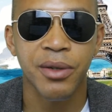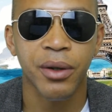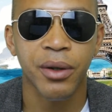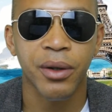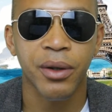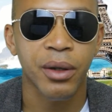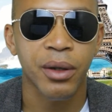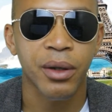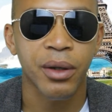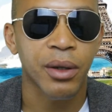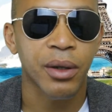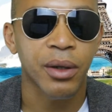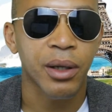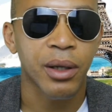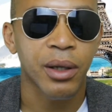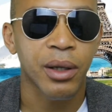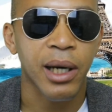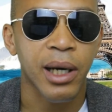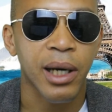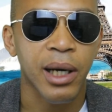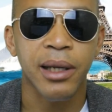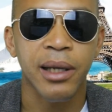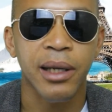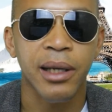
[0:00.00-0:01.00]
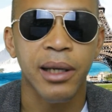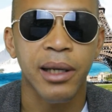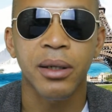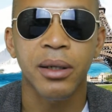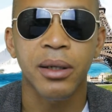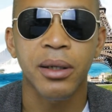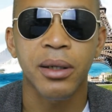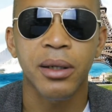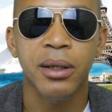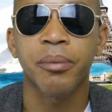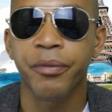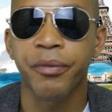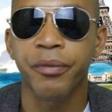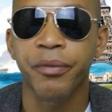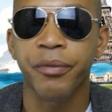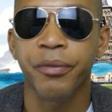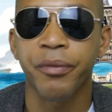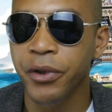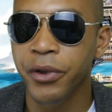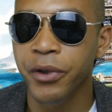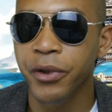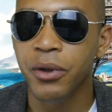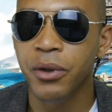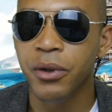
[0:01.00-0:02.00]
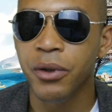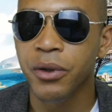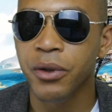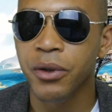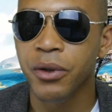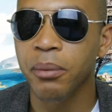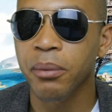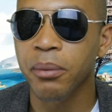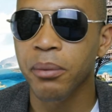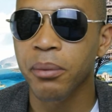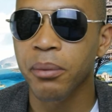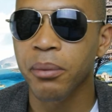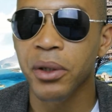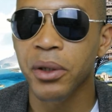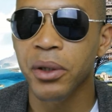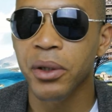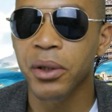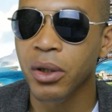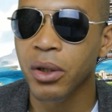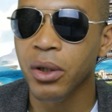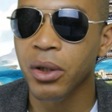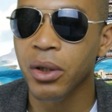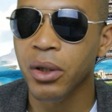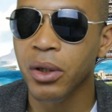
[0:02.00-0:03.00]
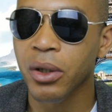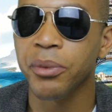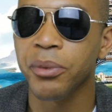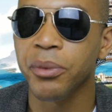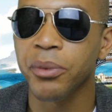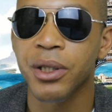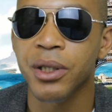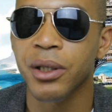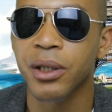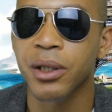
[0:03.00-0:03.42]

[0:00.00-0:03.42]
and just educate them and help them out the best way you can.